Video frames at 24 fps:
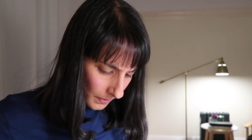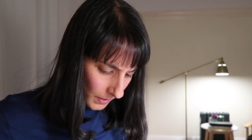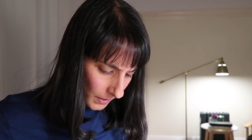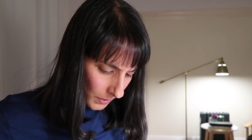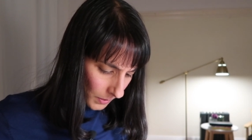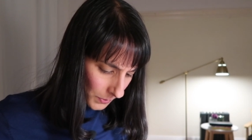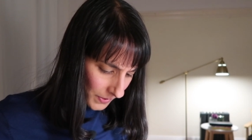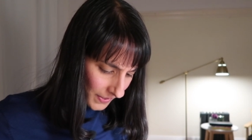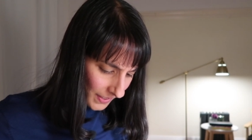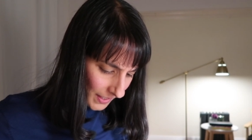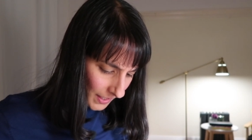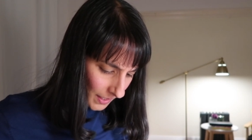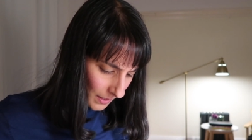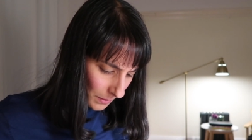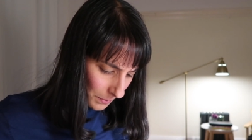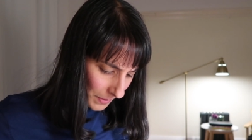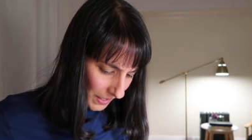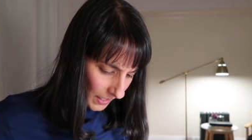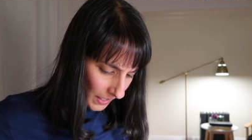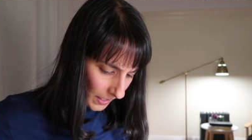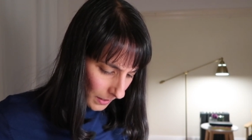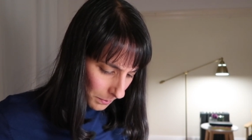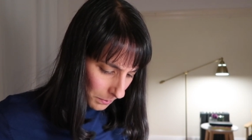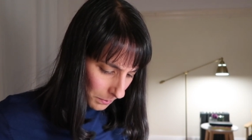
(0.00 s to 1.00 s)
I was thinking
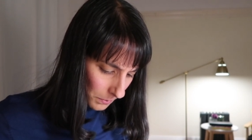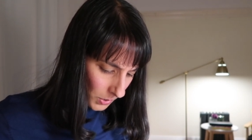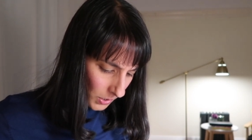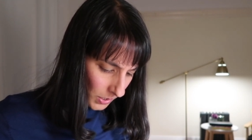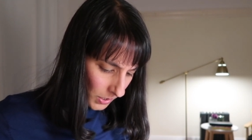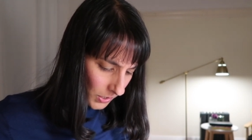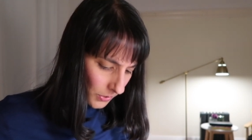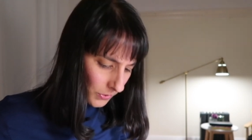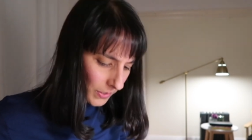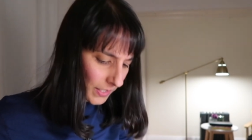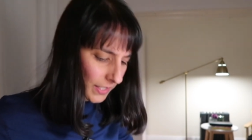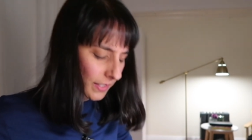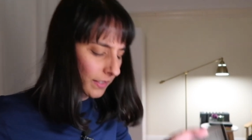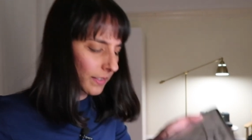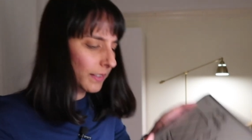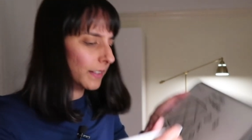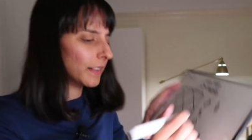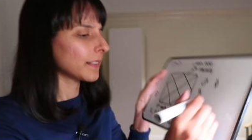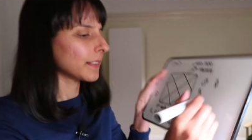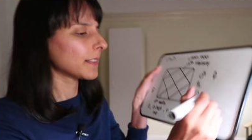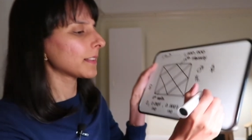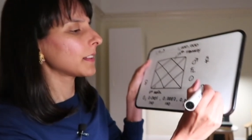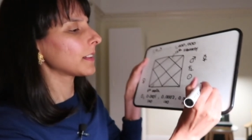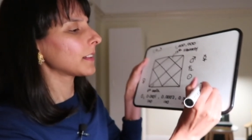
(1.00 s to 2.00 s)
about how Mercury
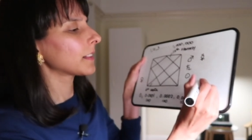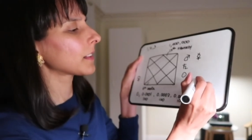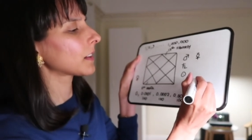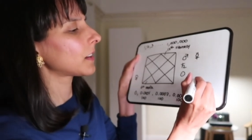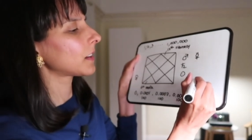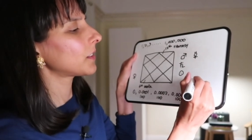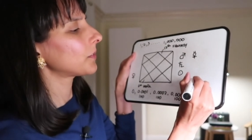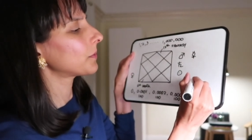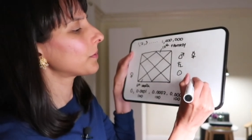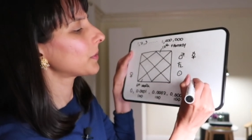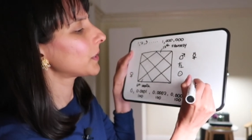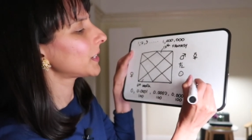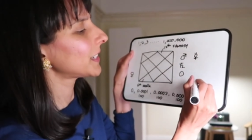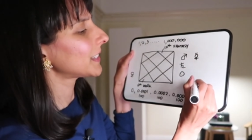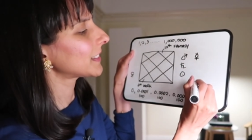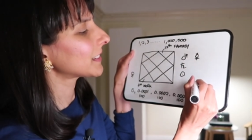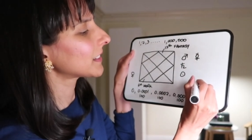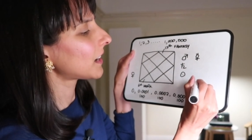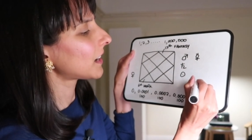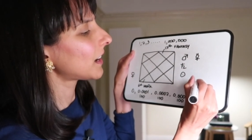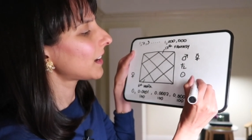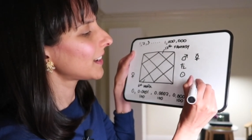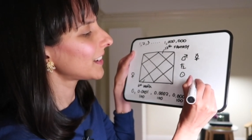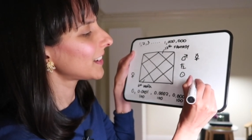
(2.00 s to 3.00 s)
is this kind of very
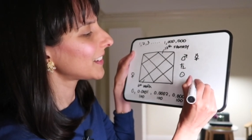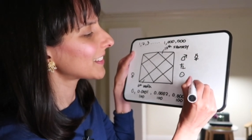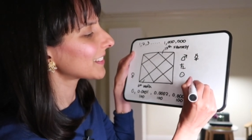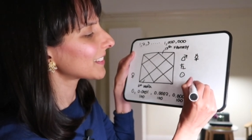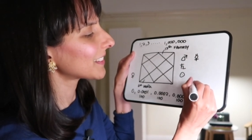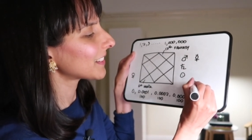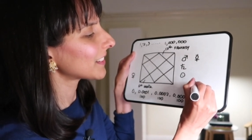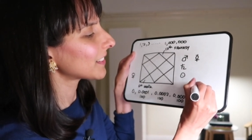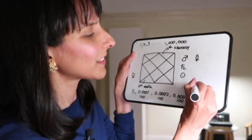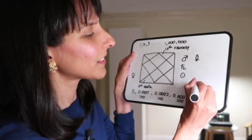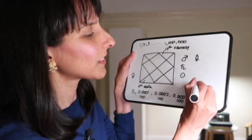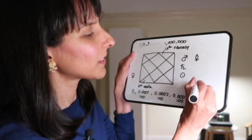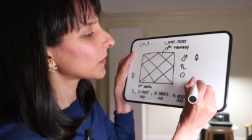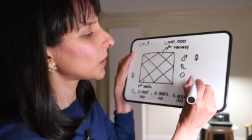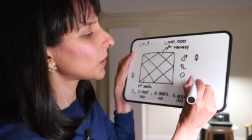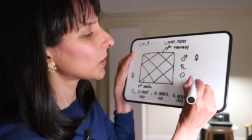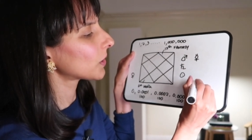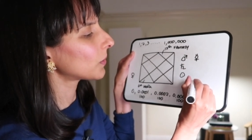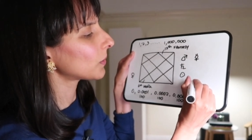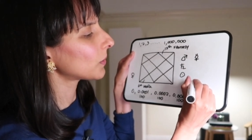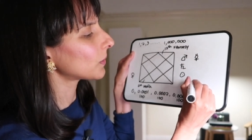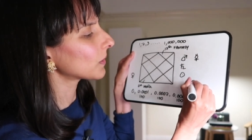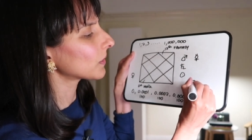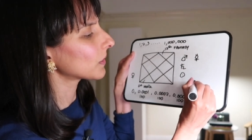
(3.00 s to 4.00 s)
tight
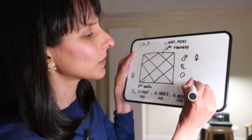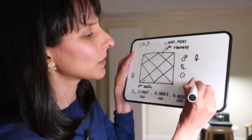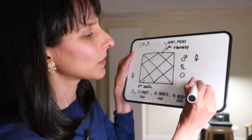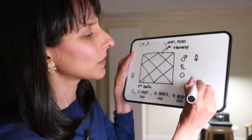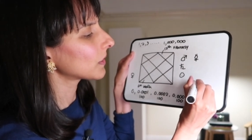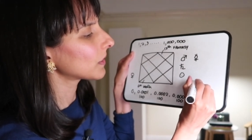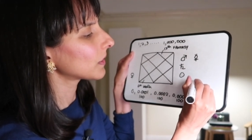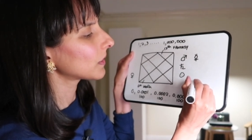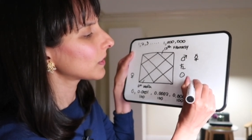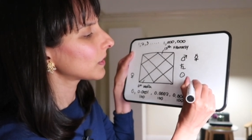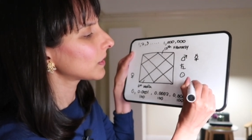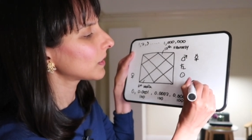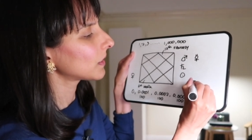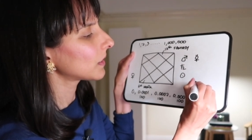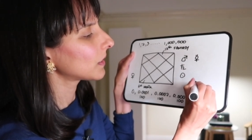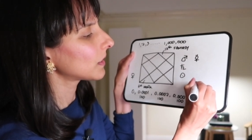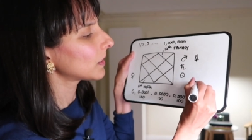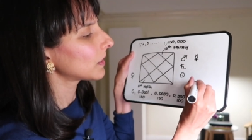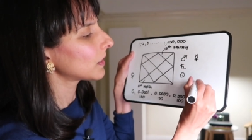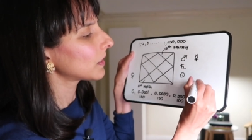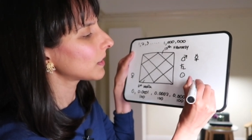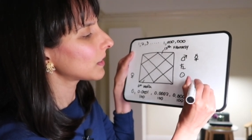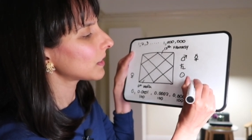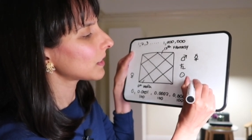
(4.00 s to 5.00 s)
circle
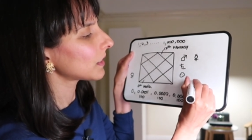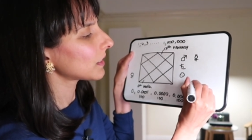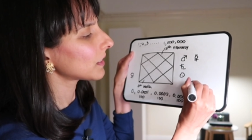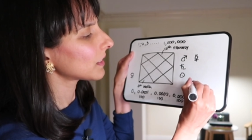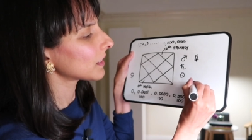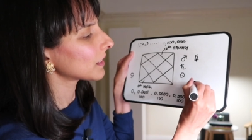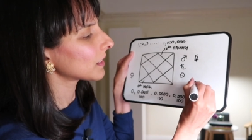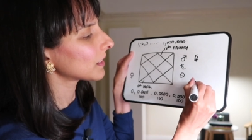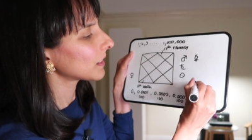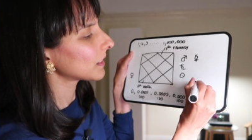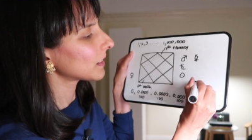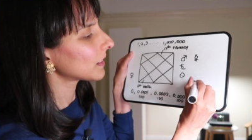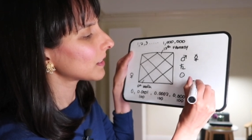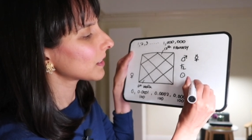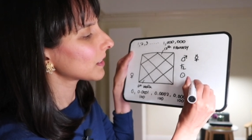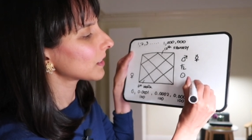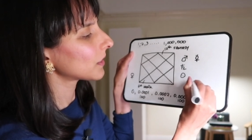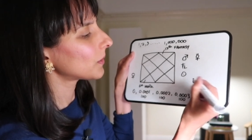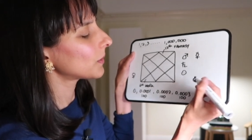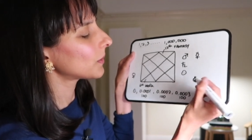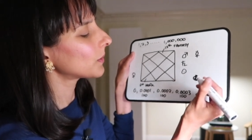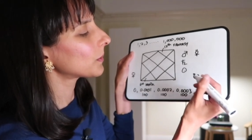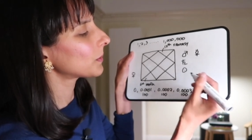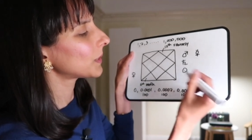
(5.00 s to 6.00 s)
that, that
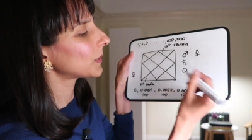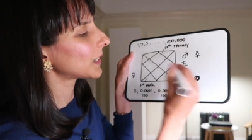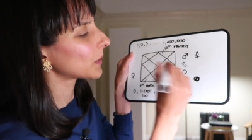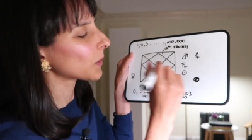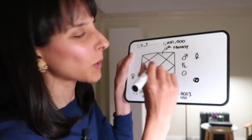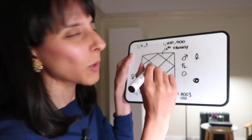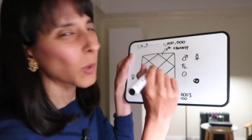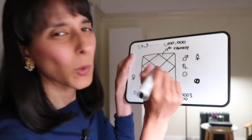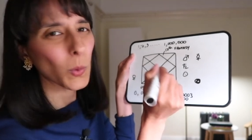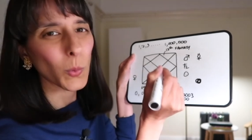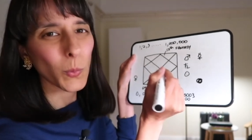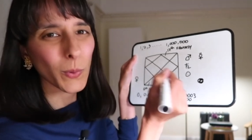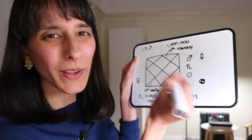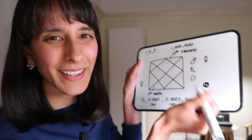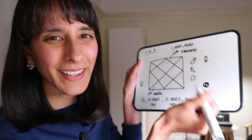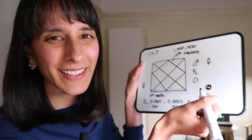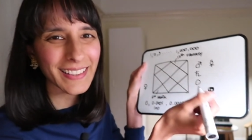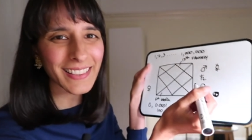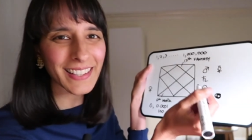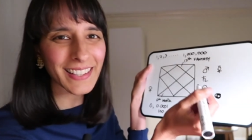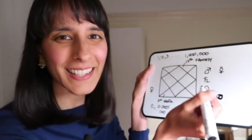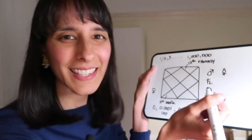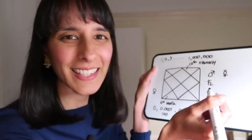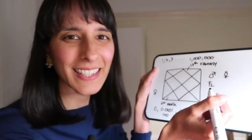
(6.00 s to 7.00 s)
goes around
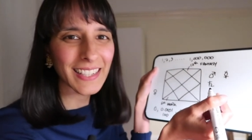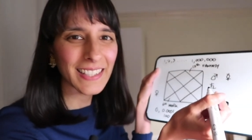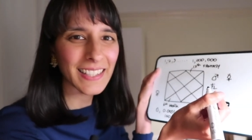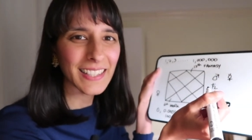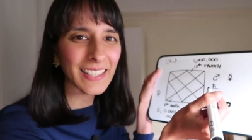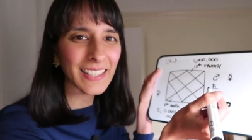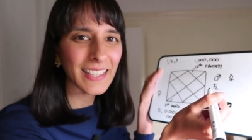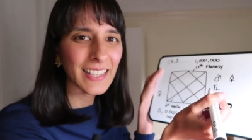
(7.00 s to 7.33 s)
quickly.